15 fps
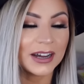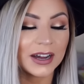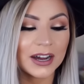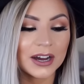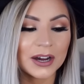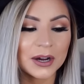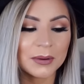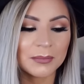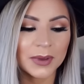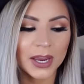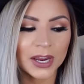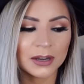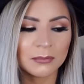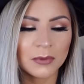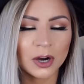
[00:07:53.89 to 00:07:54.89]
Um,
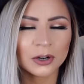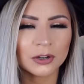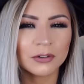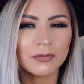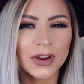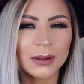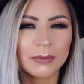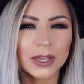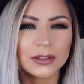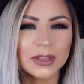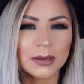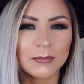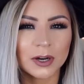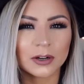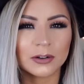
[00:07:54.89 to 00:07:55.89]
and Modern Family. I
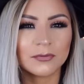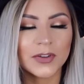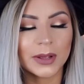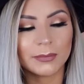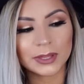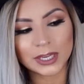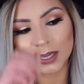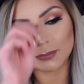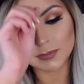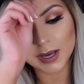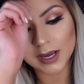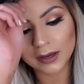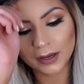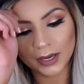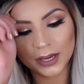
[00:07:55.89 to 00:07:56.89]
think Modern Family came
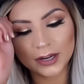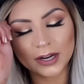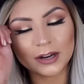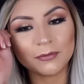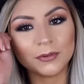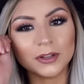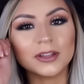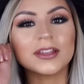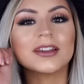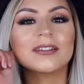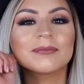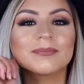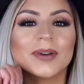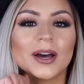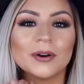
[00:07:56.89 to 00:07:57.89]
back and I
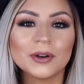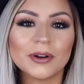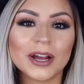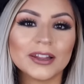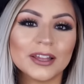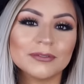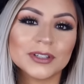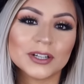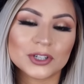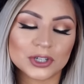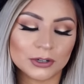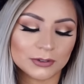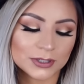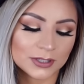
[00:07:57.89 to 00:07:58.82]
really, I don't know, I love that show.